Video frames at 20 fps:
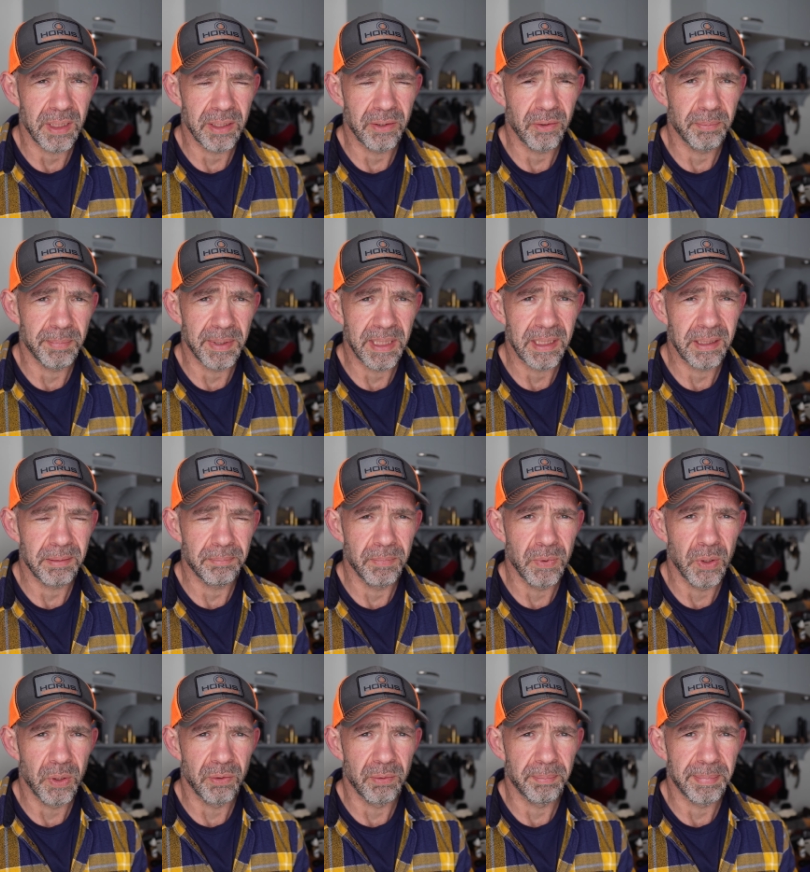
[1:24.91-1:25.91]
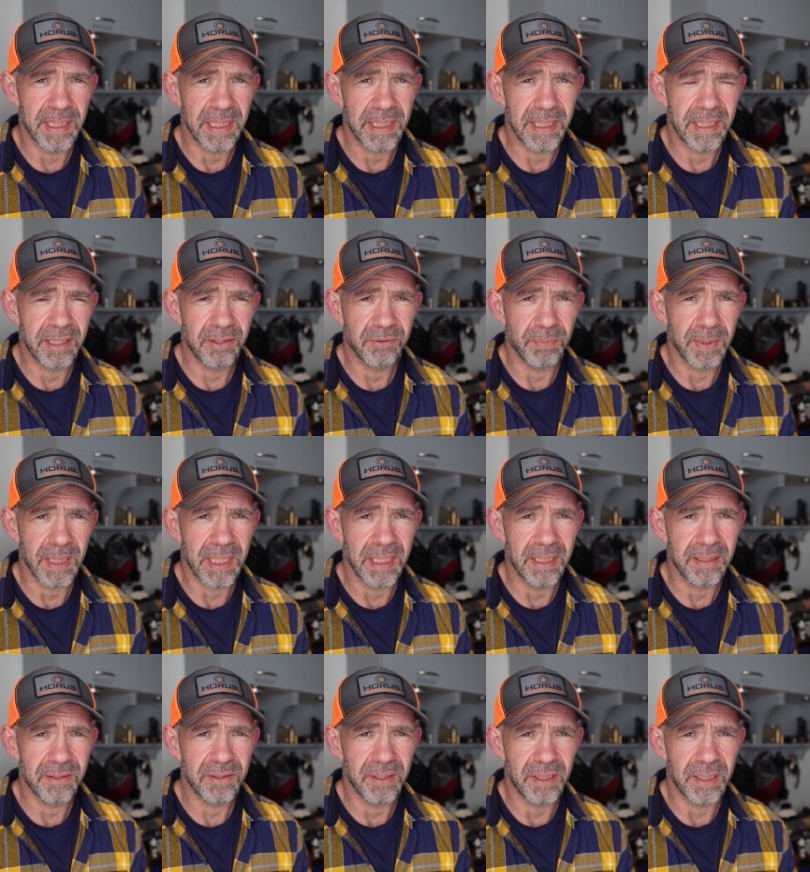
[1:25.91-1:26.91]
a little bit more about that as we
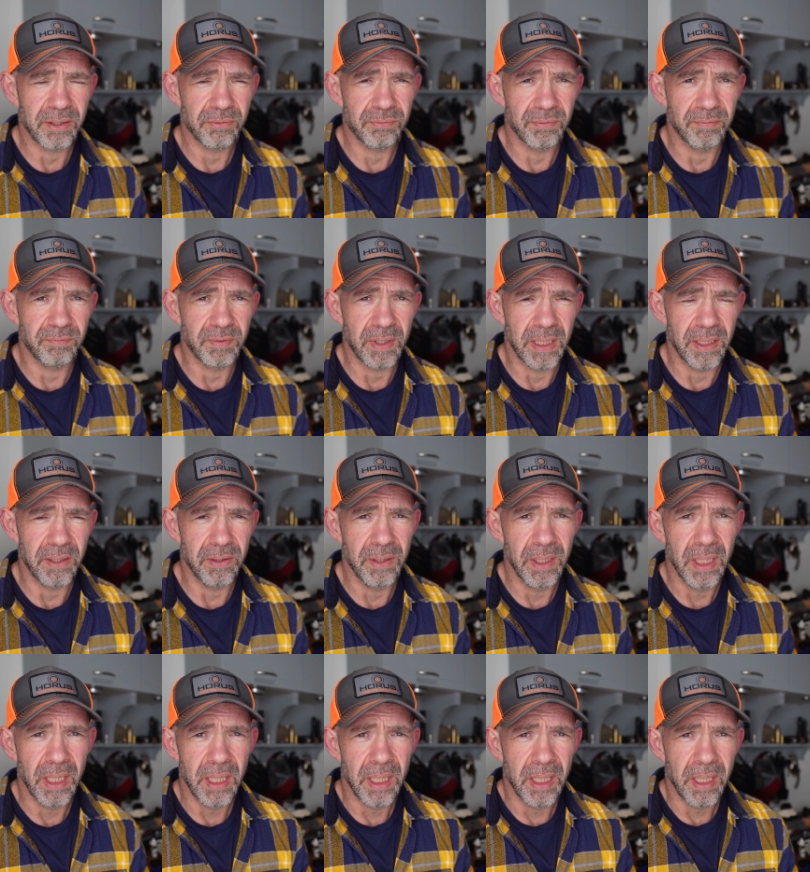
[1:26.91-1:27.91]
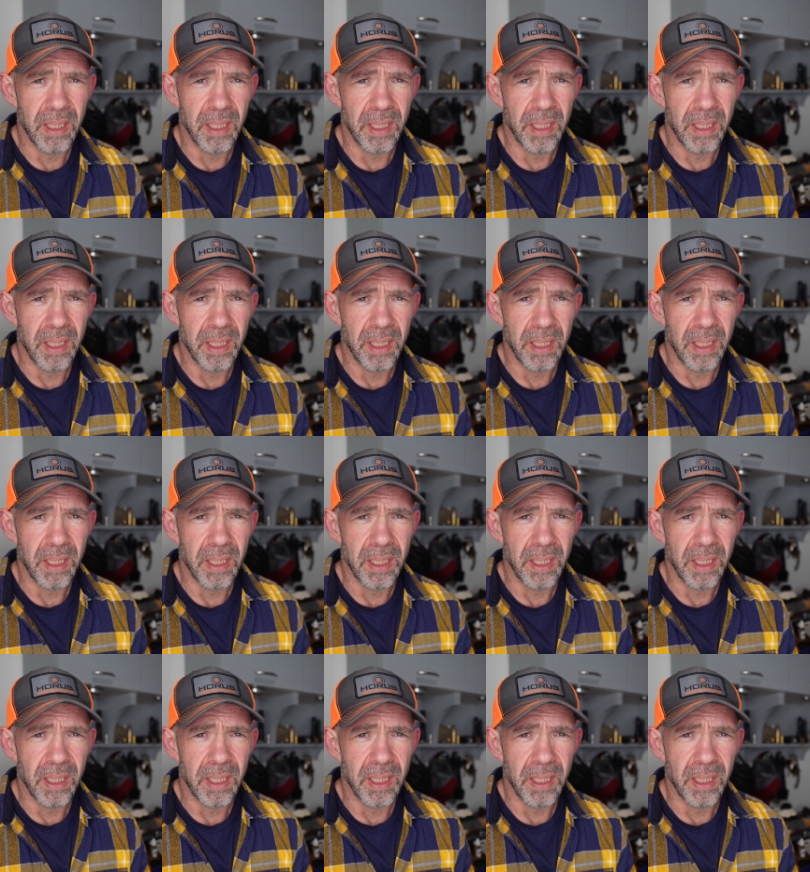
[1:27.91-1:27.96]
get into this review.